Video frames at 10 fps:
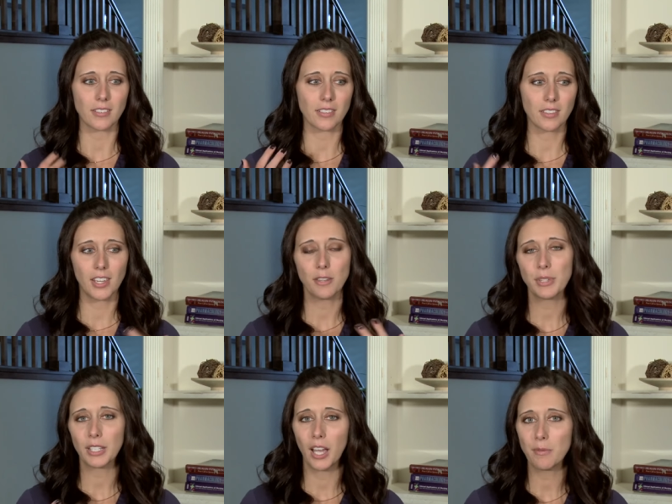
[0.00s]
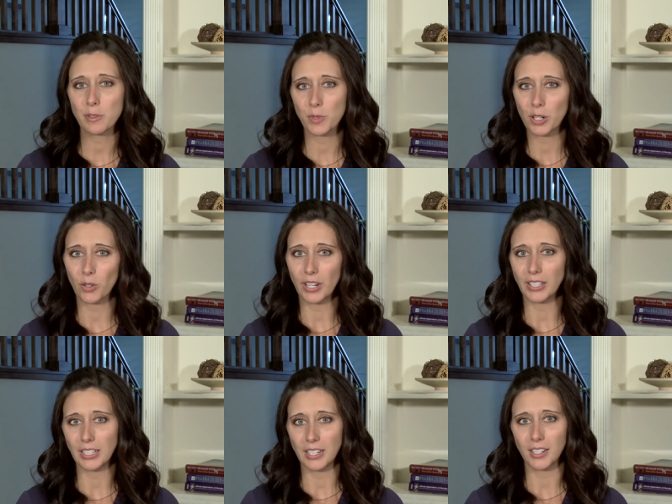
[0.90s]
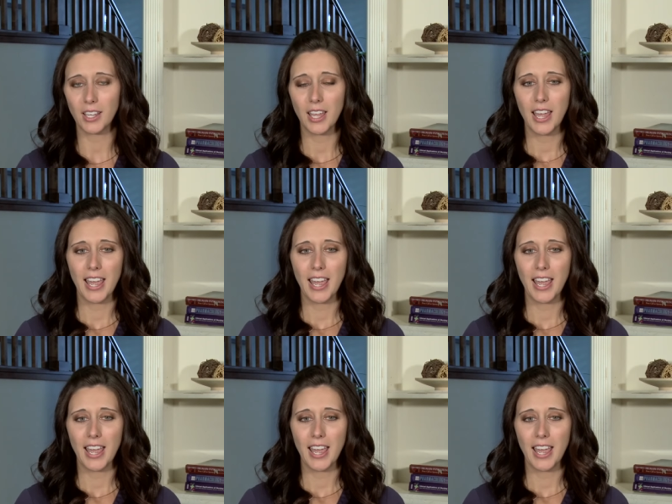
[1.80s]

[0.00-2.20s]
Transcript: their skin becomes more oily,